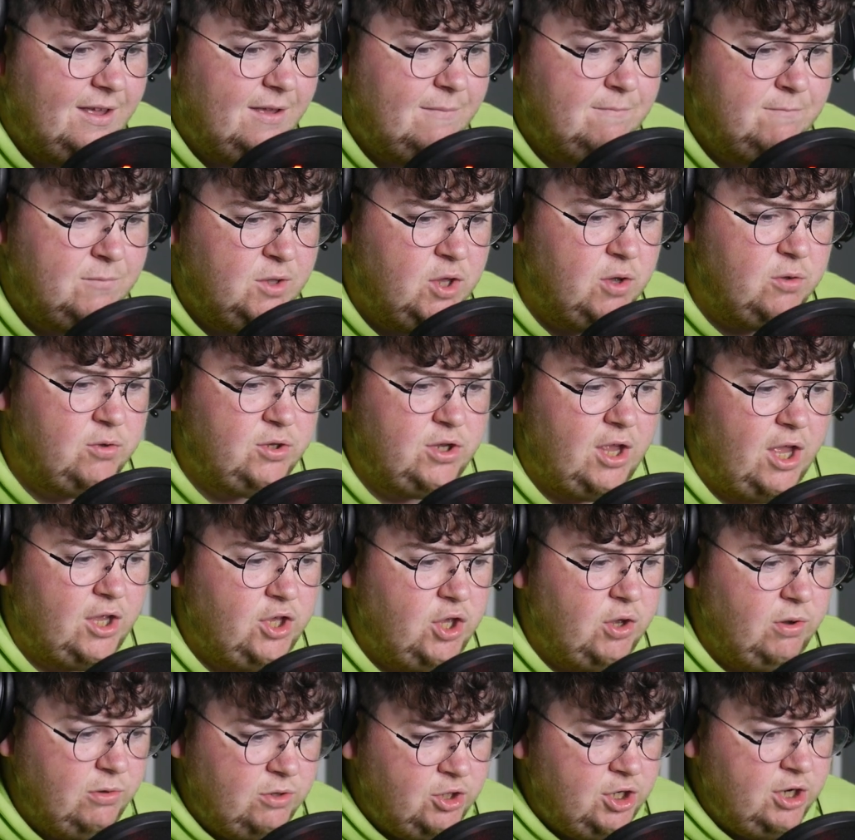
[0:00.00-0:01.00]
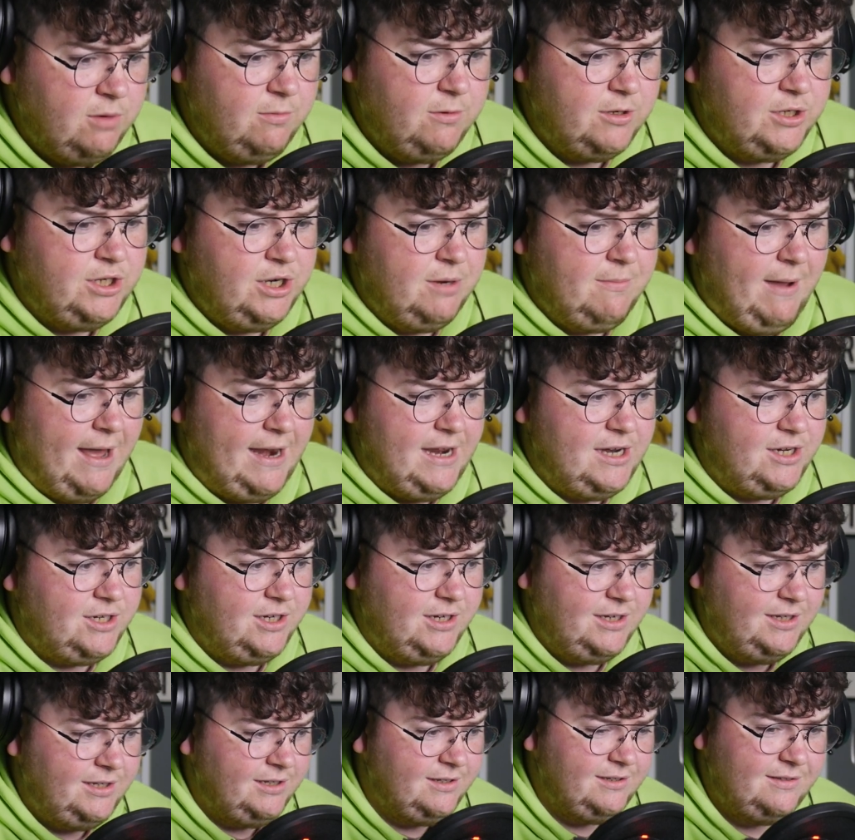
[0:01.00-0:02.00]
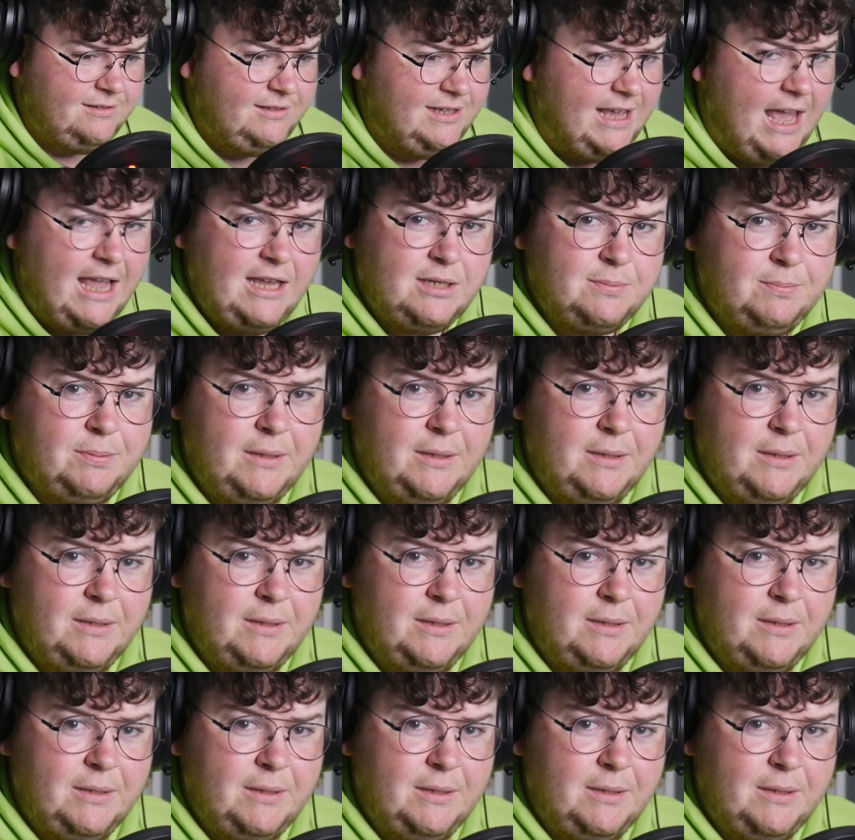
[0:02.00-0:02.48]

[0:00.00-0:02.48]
you, a YouTuber as your manager? Yes,